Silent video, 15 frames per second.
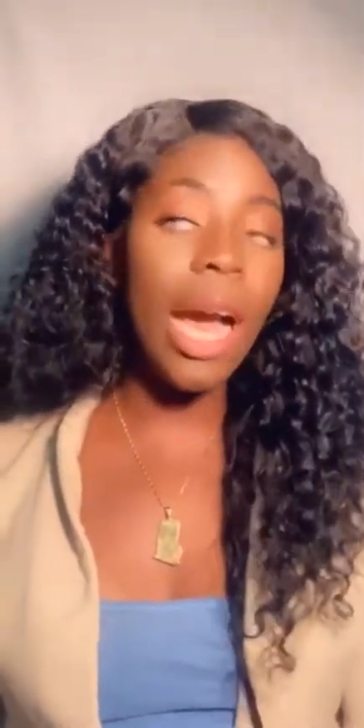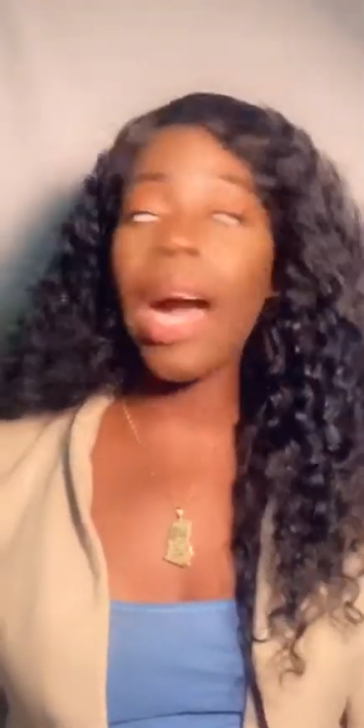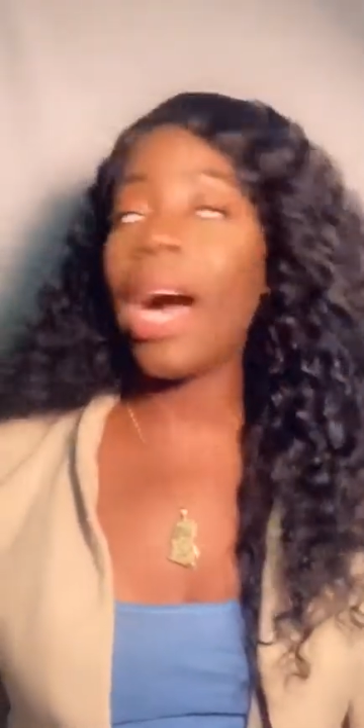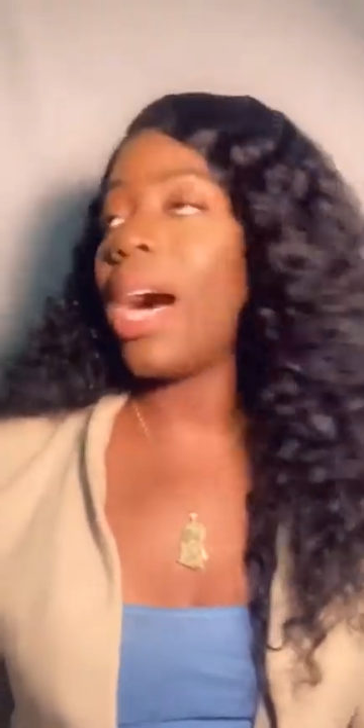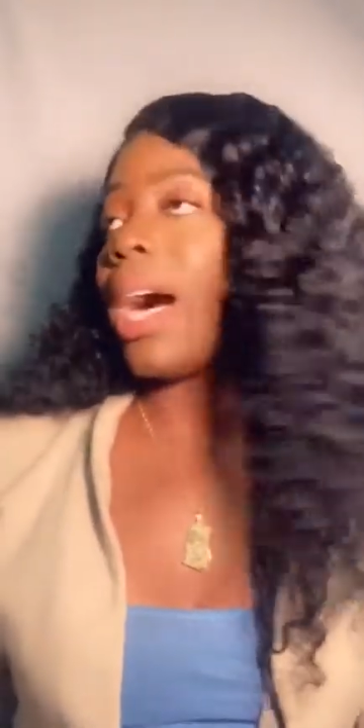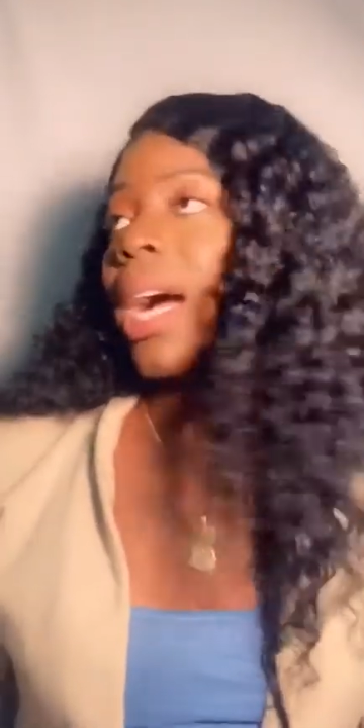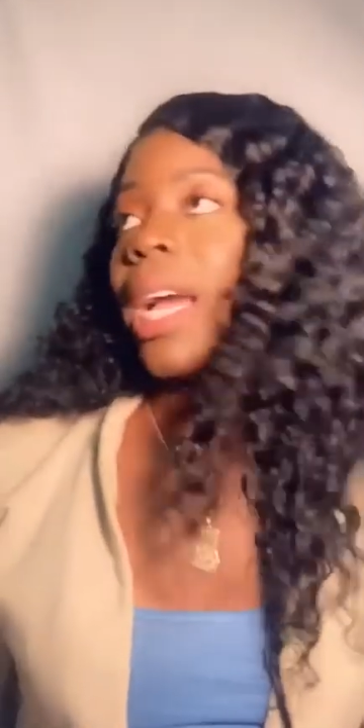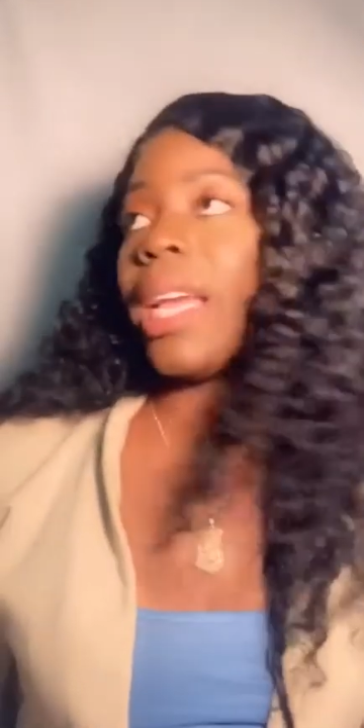
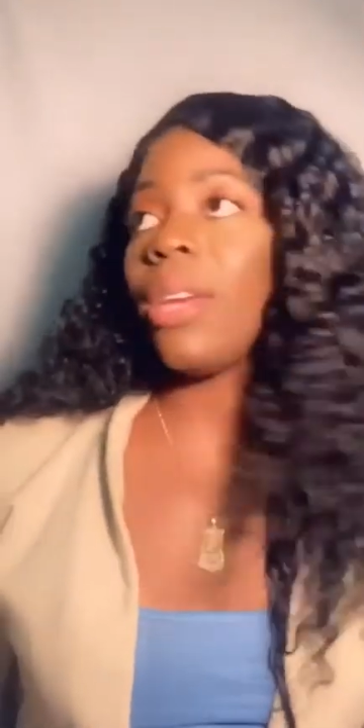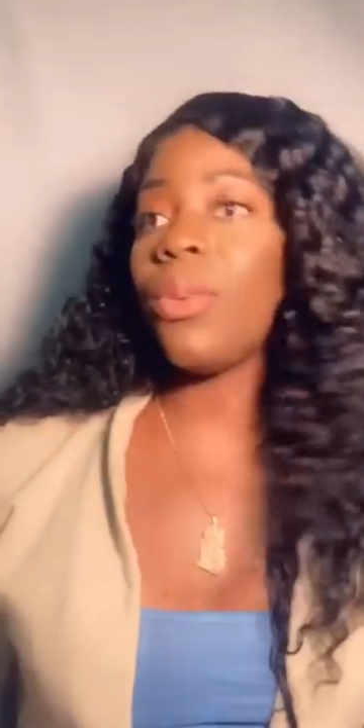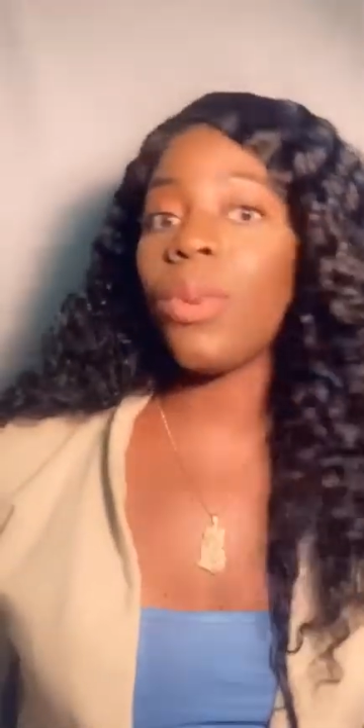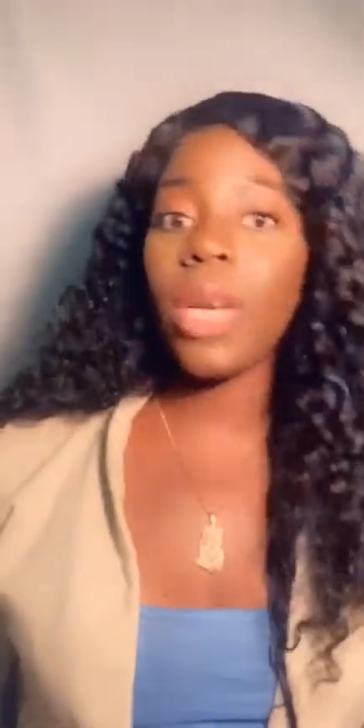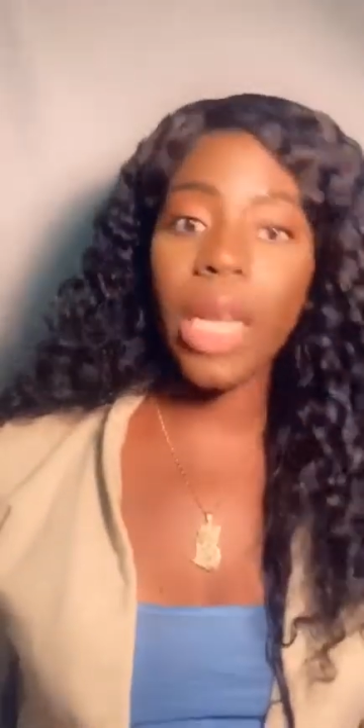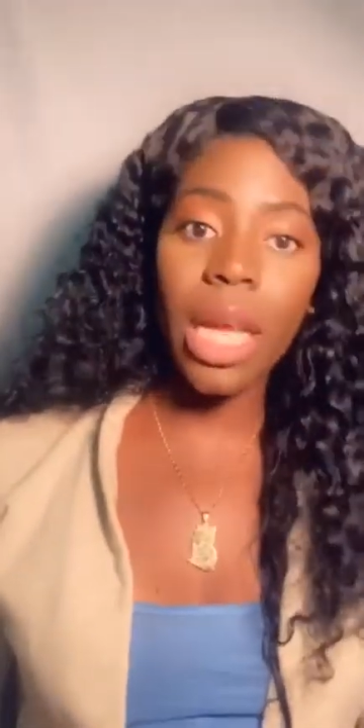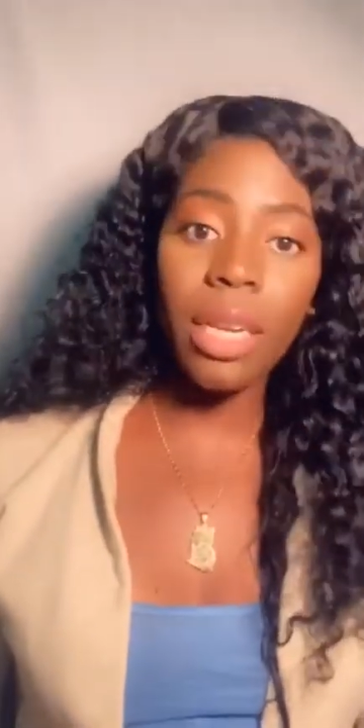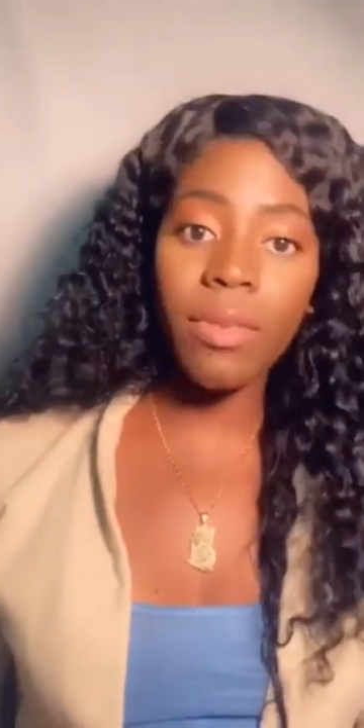I
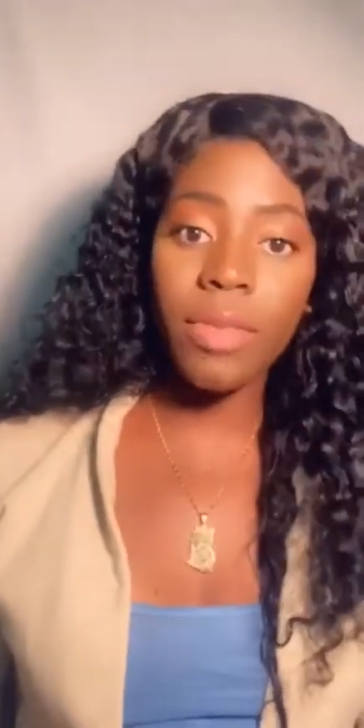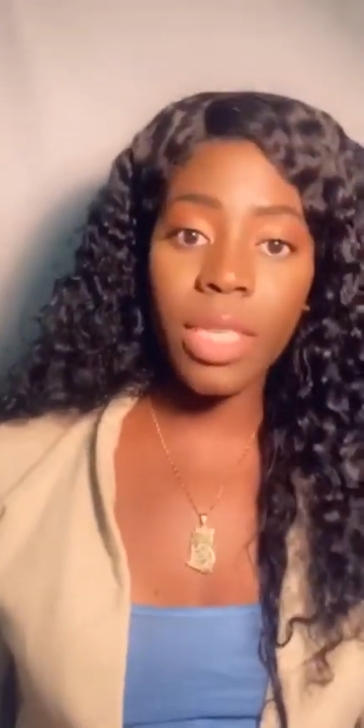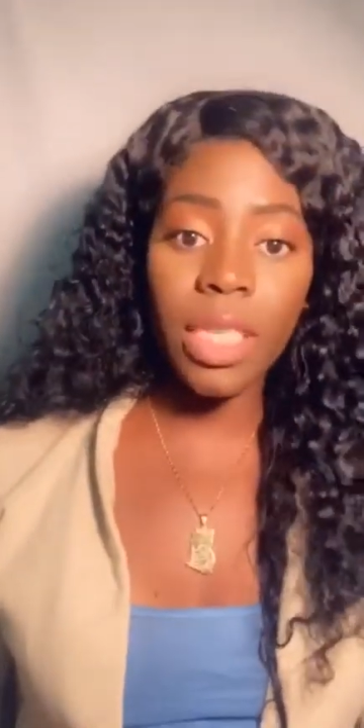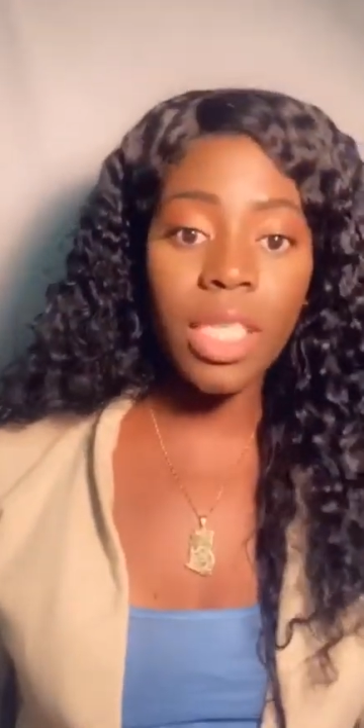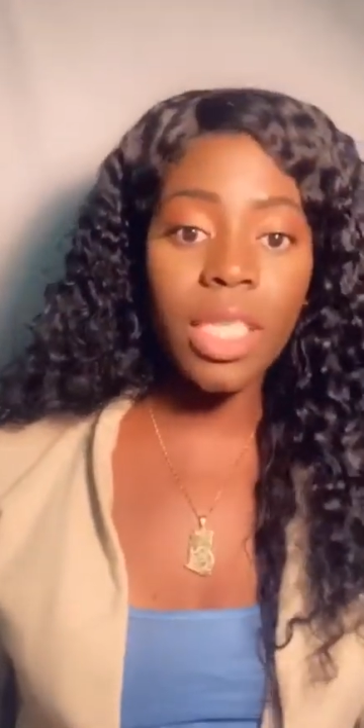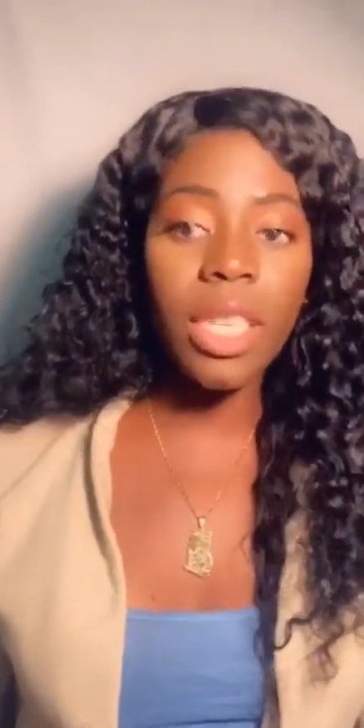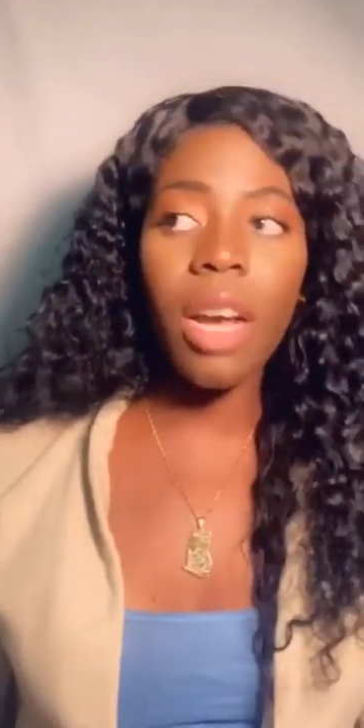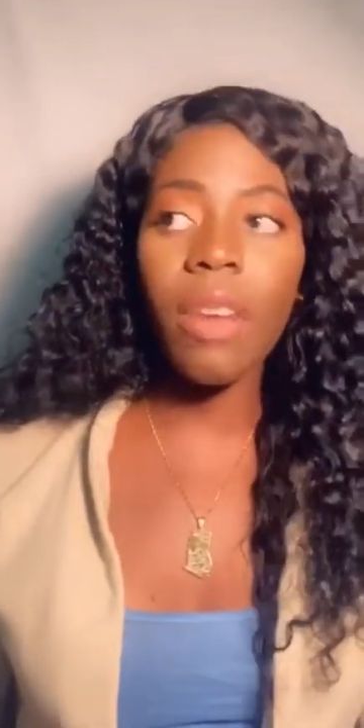work at a
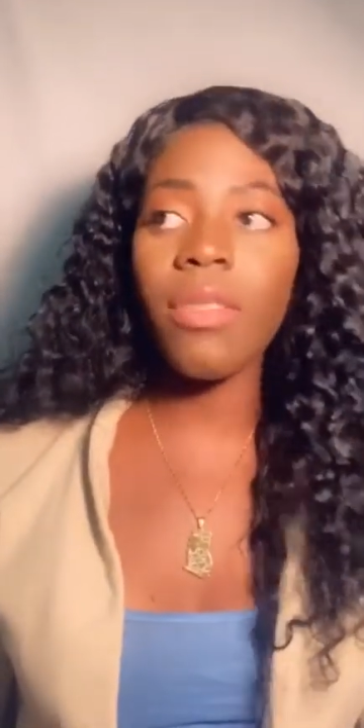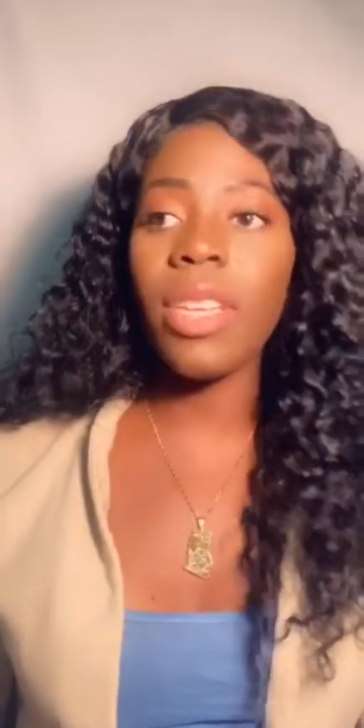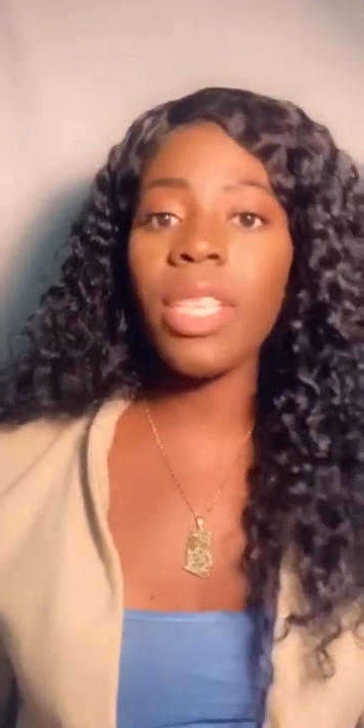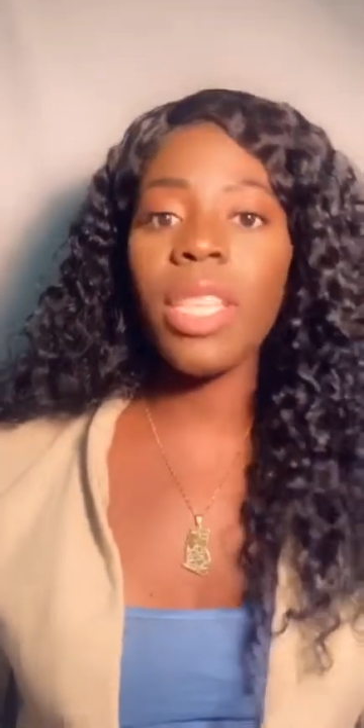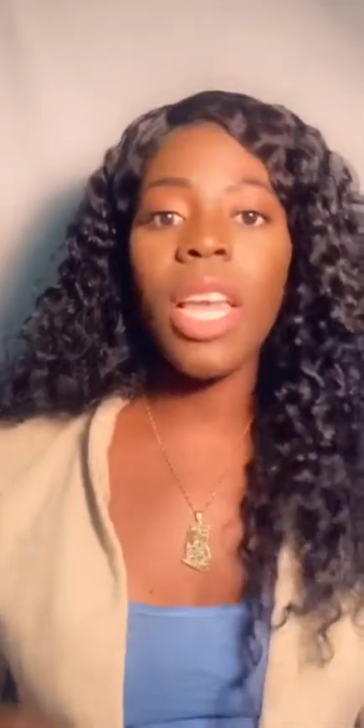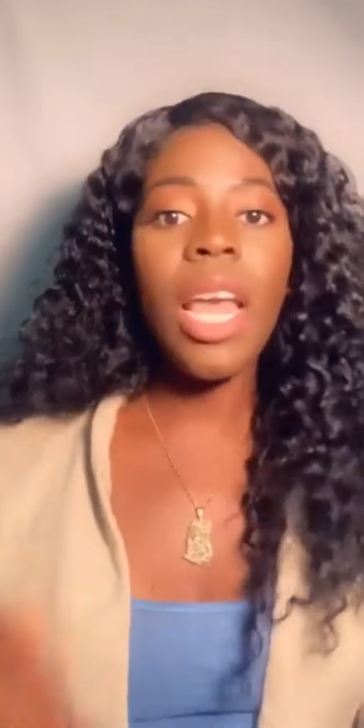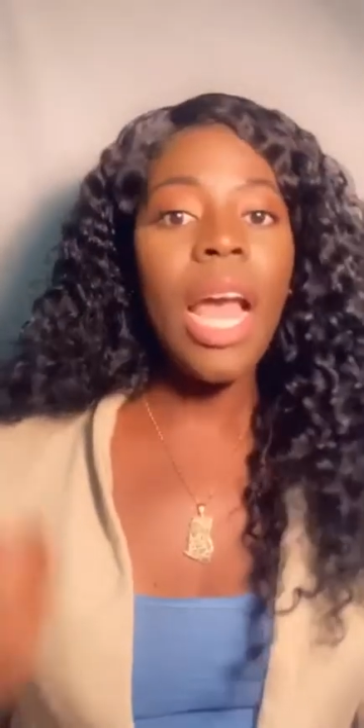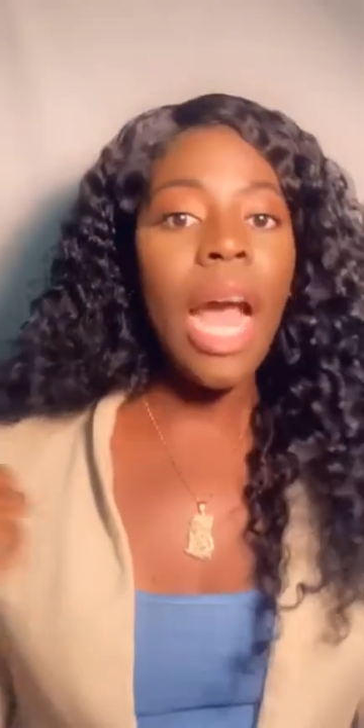physician office.